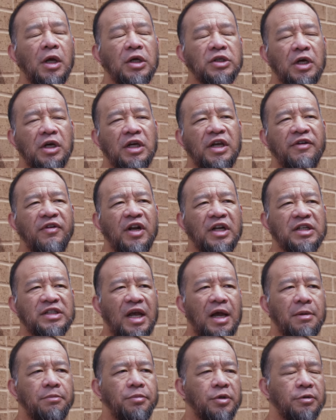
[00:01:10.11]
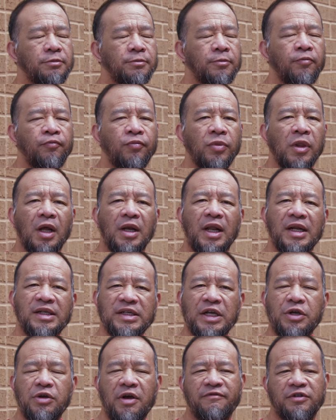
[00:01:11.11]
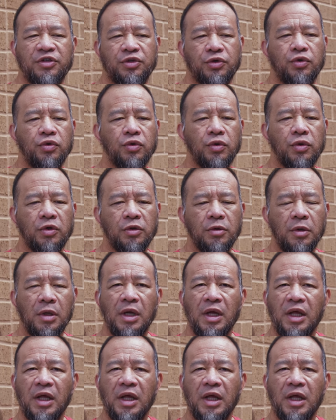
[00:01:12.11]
So I'll give you an example. Let's say you have a school